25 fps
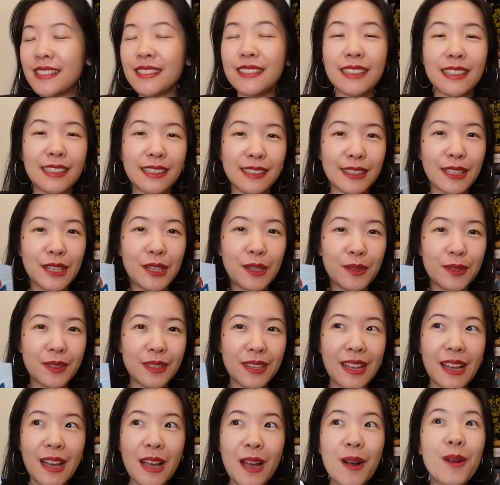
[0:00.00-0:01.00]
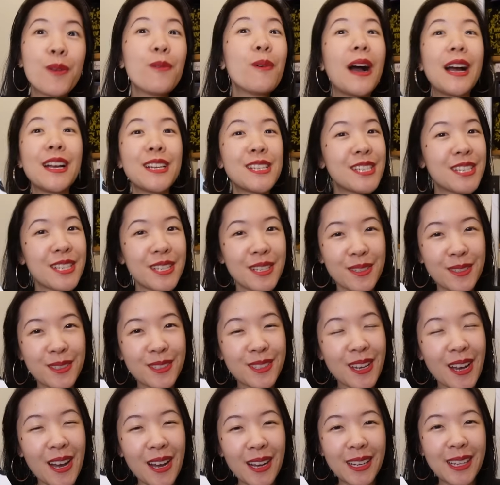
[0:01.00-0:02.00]
let alone why choose
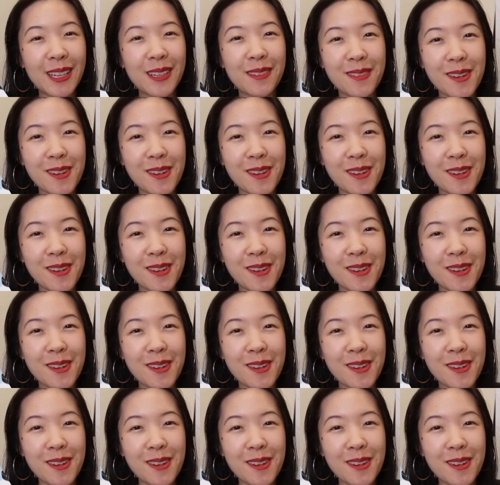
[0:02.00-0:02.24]
hockey